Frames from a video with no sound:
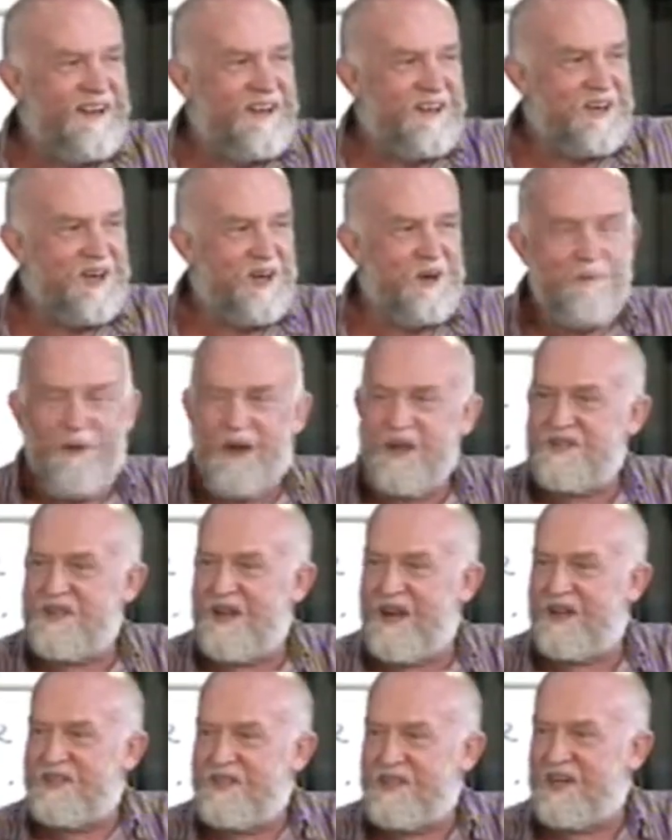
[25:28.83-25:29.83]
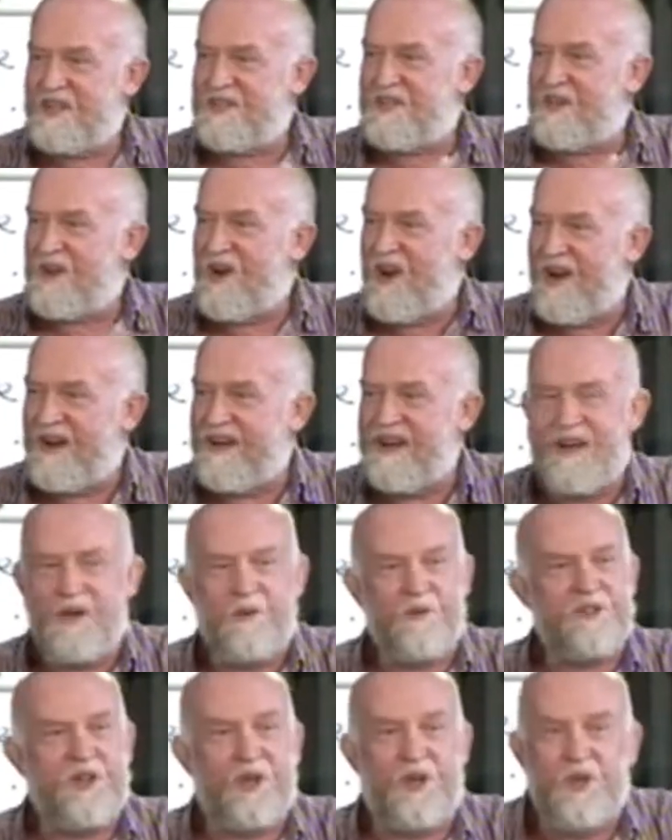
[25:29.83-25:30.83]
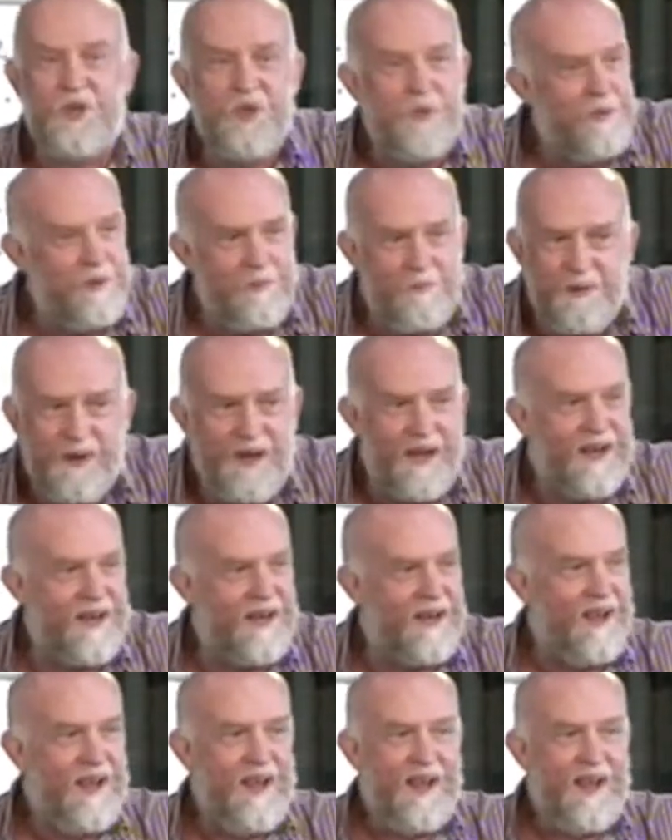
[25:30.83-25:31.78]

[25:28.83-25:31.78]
Can you imagine how Jesus' heart, and he was a human being.